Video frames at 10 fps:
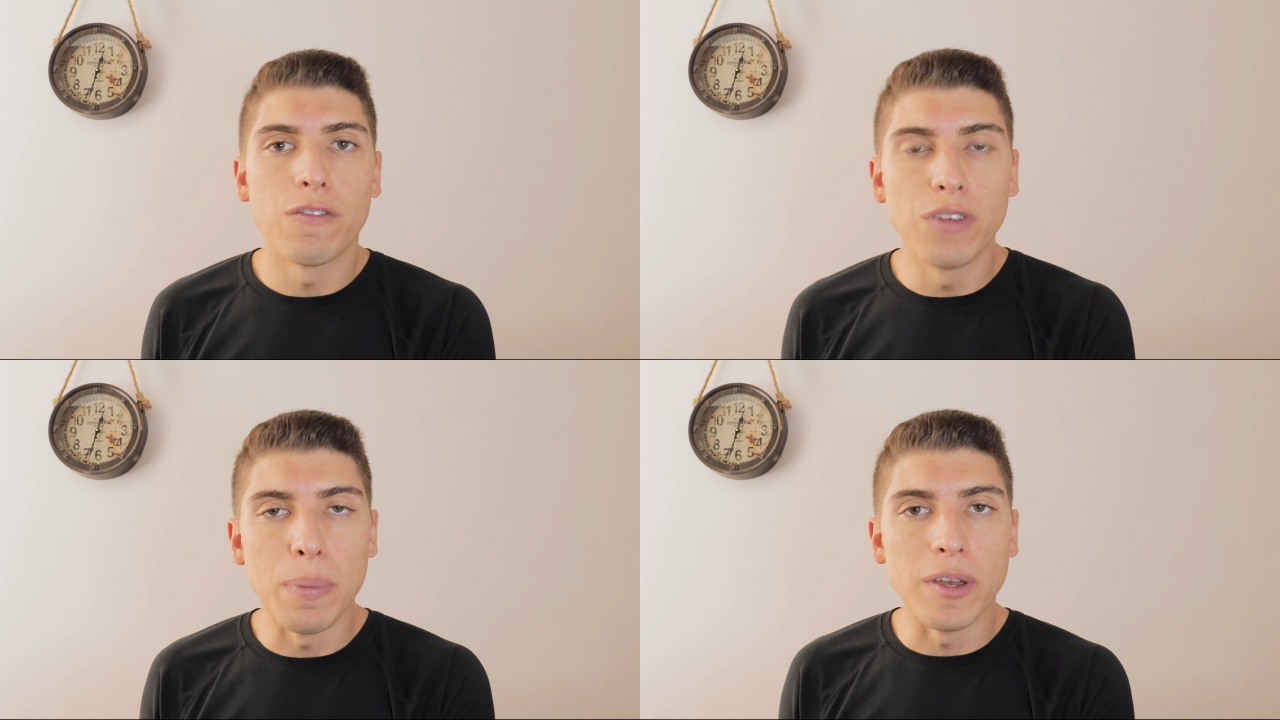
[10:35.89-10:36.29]

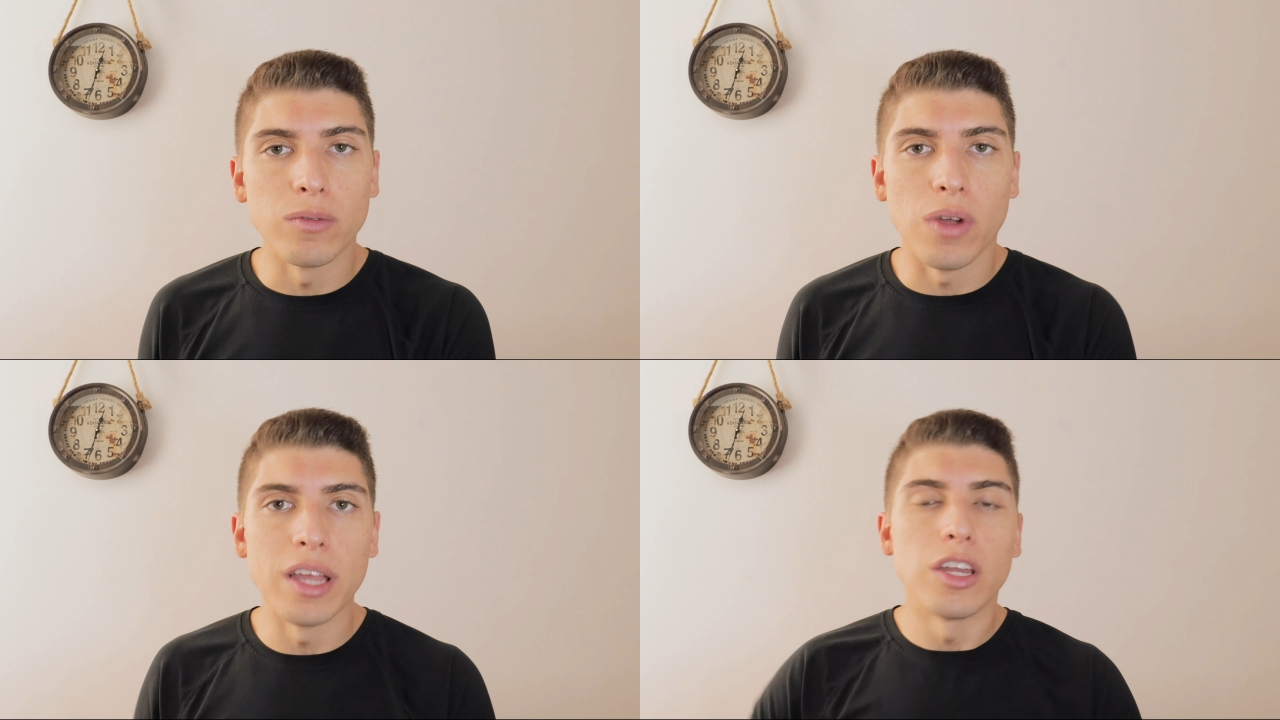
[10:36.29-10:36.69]
flip it,
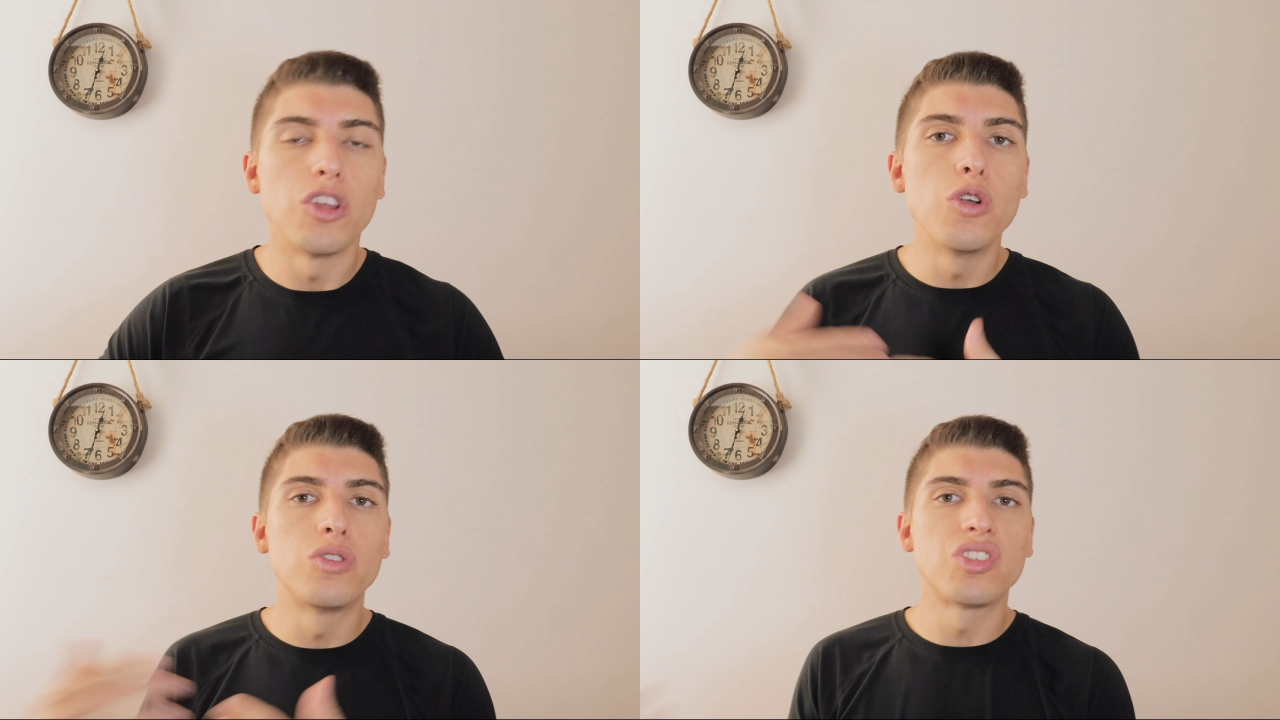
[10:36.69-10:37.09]
right?
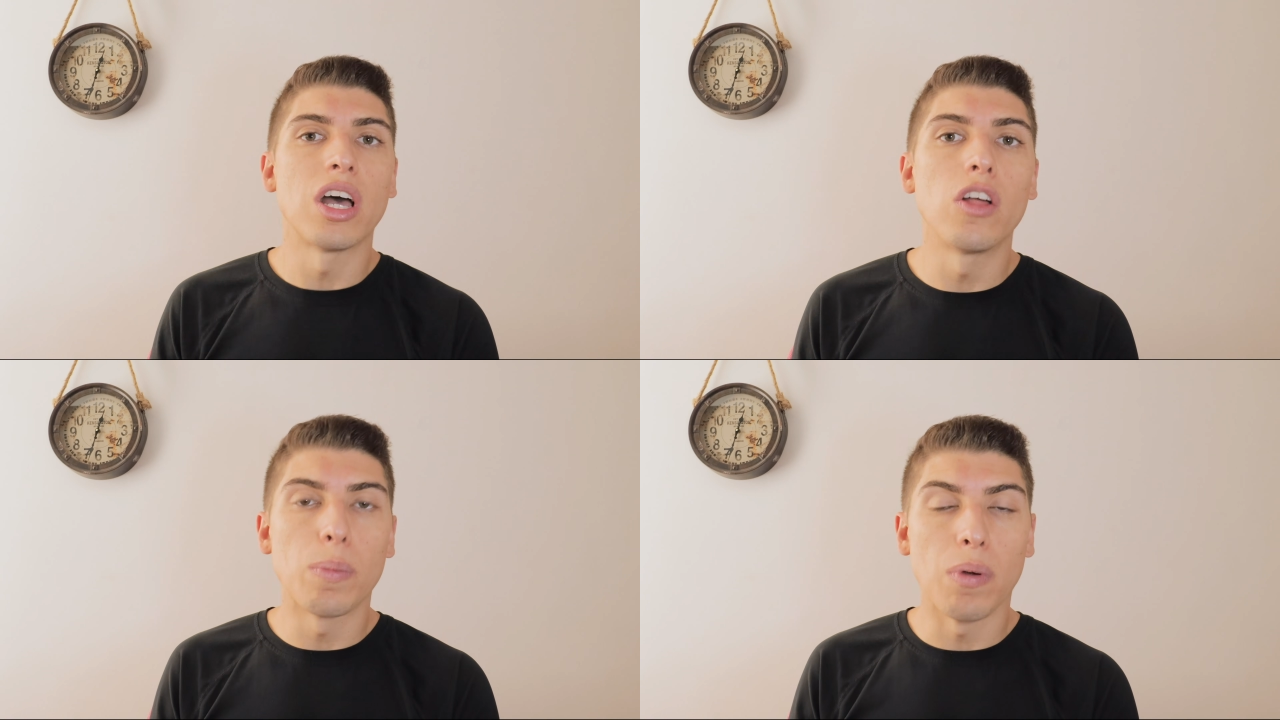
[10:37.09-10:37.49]
And you
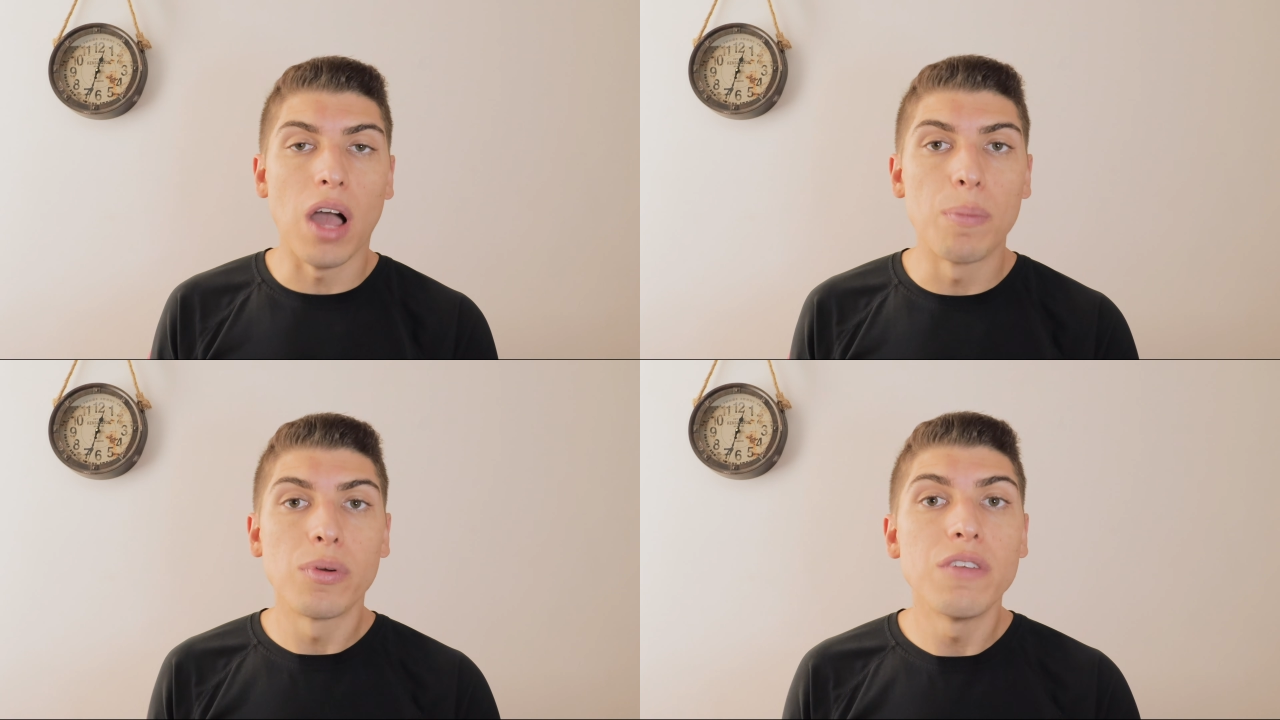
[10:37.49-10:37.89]
sell the
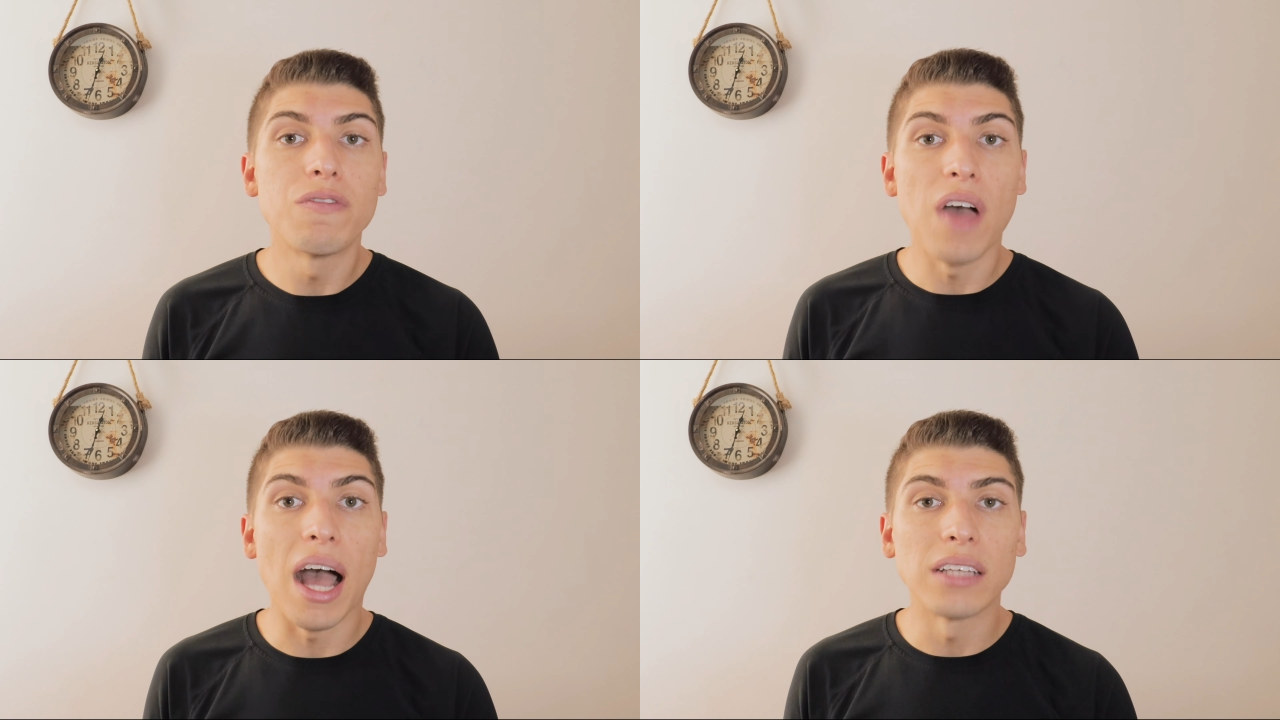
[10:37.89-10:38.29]
property
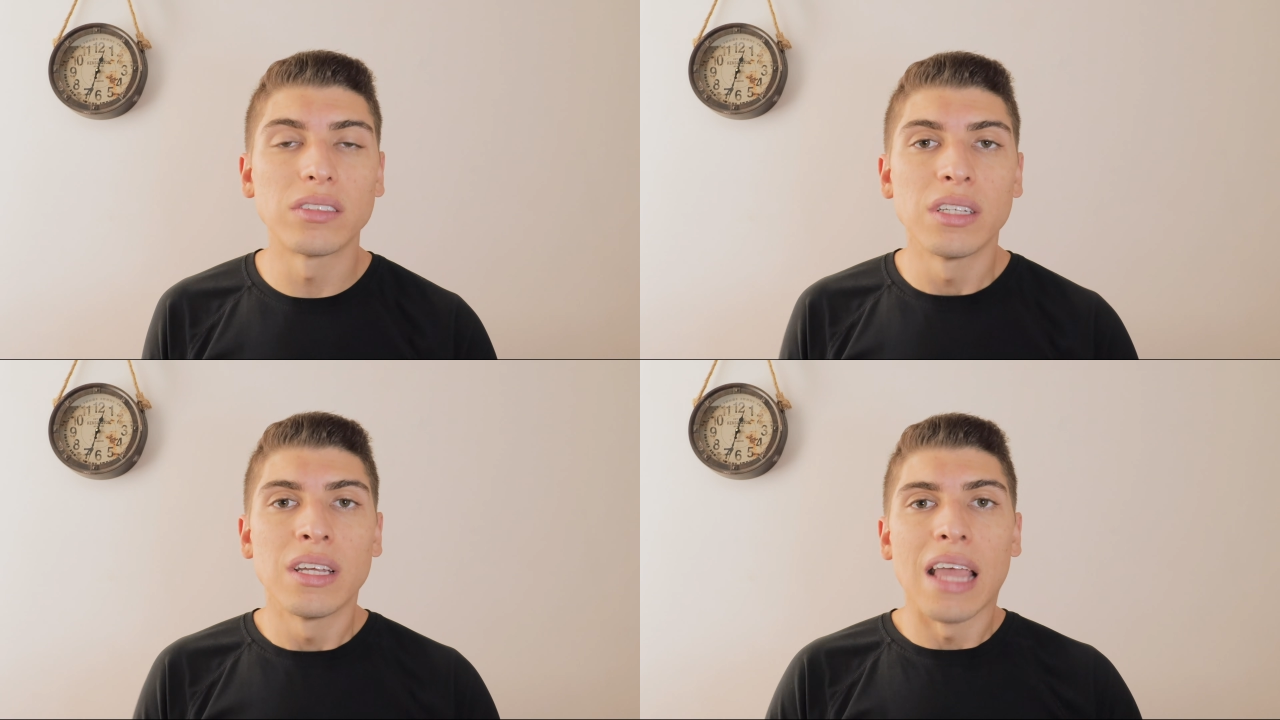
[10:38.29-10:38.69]

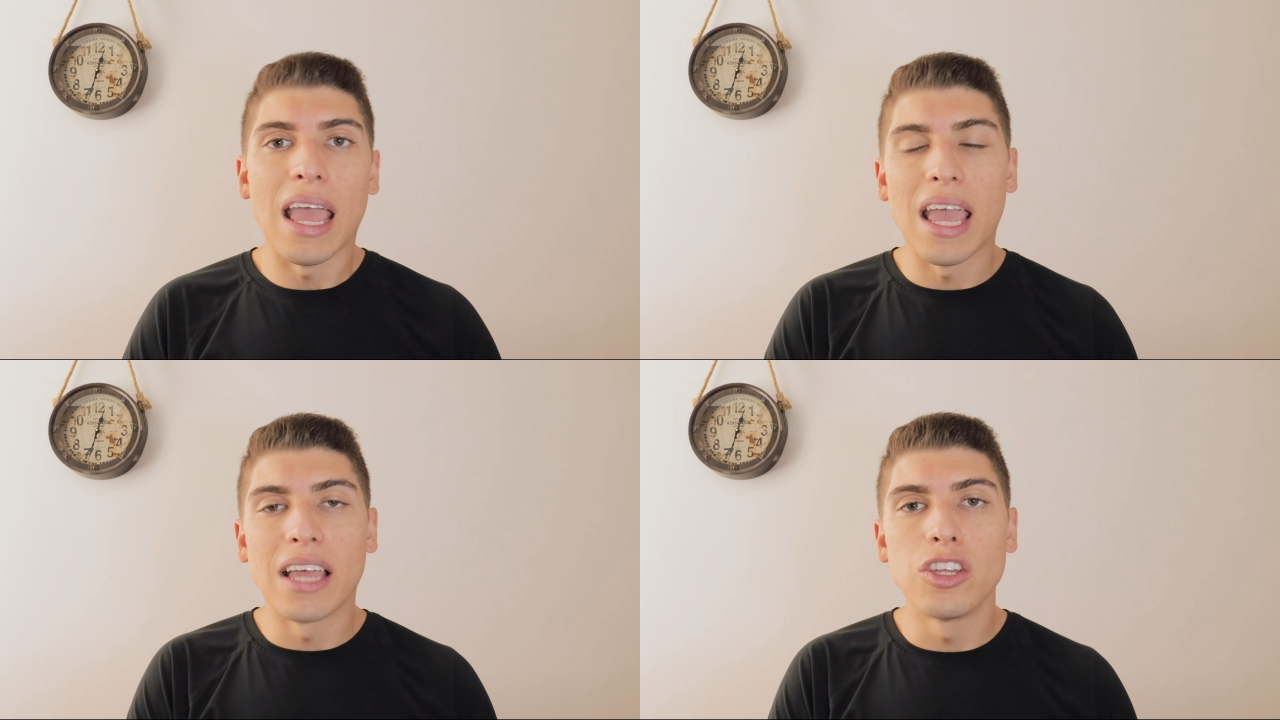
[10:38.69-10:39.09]
fast
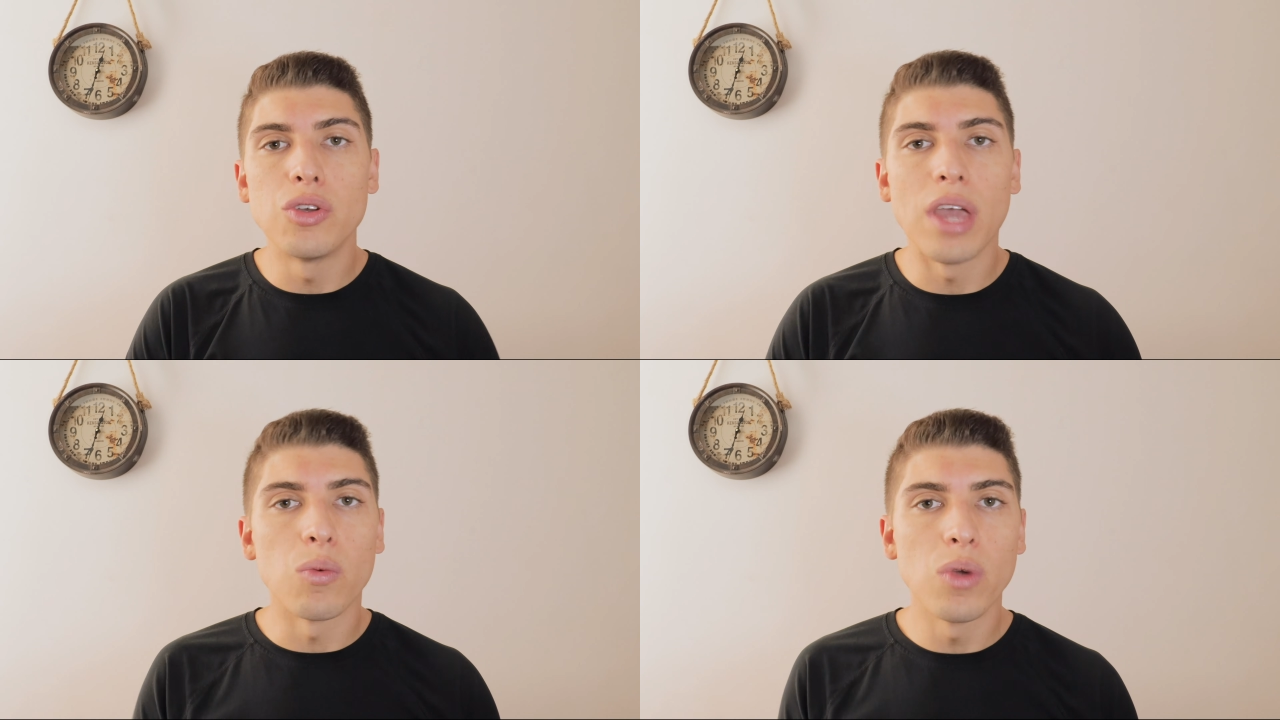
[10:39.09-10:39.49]
and
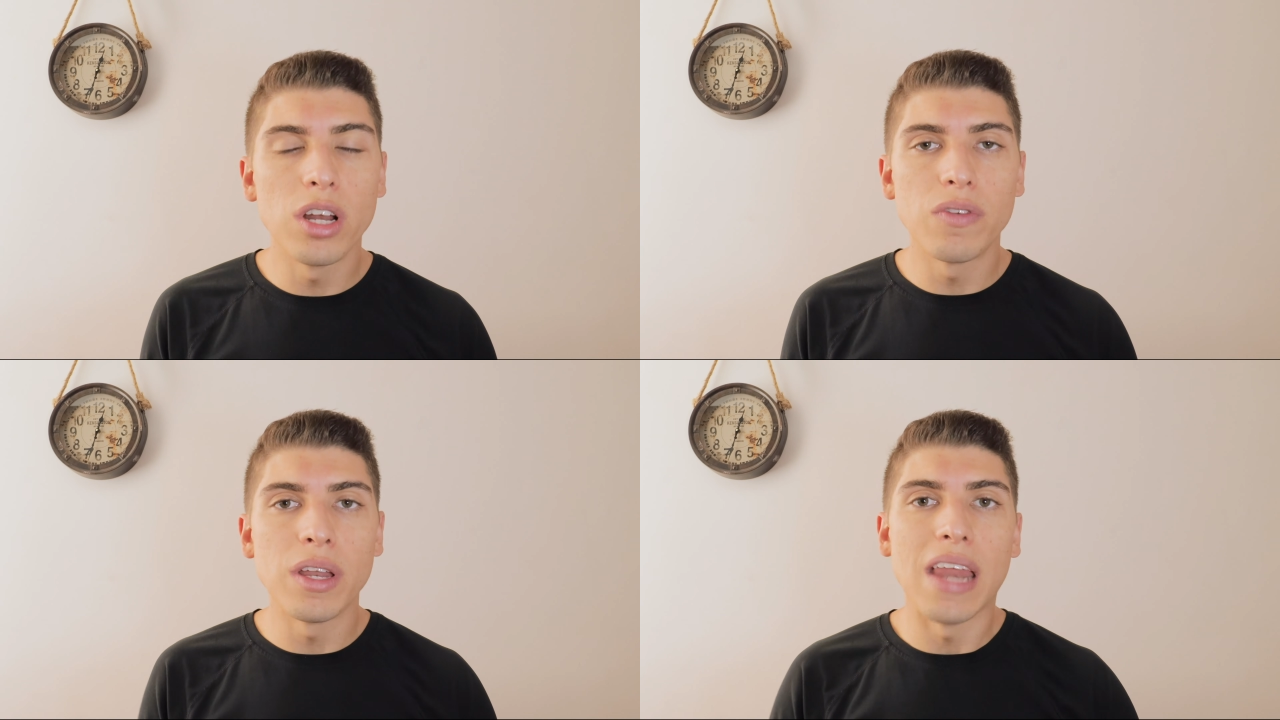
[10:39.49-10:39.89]
you get rid
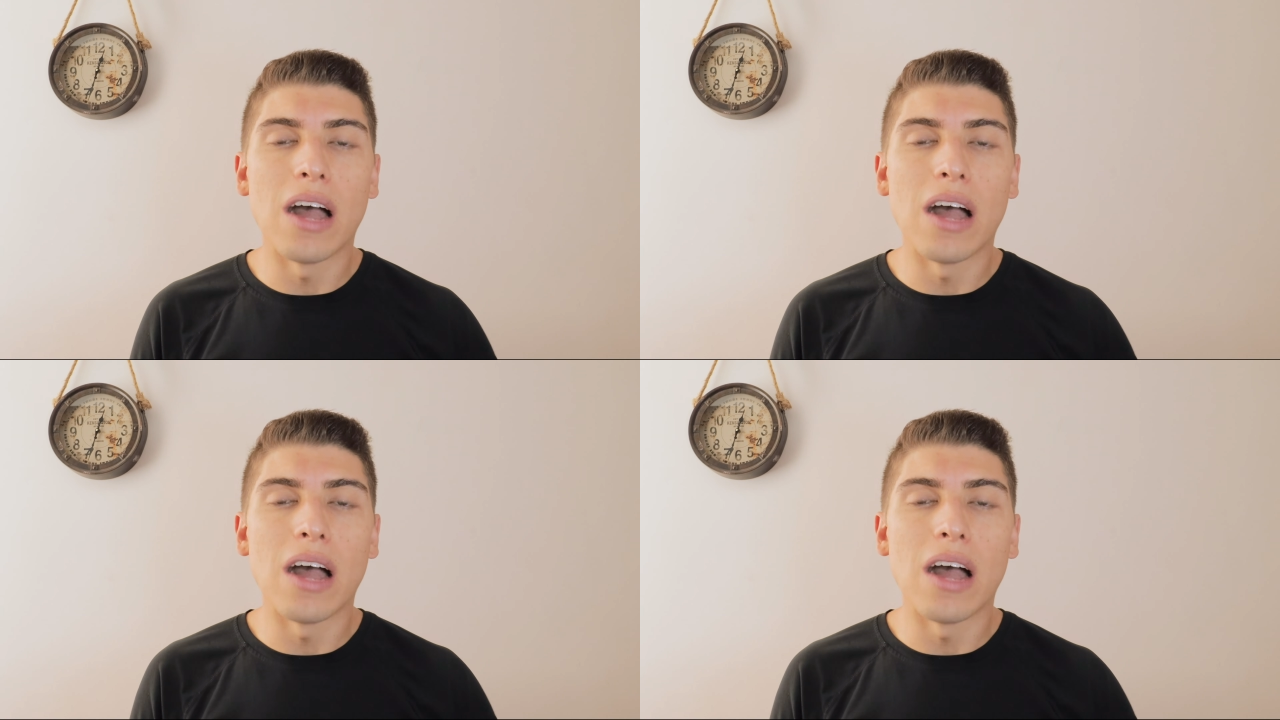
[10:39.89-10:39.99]
of it.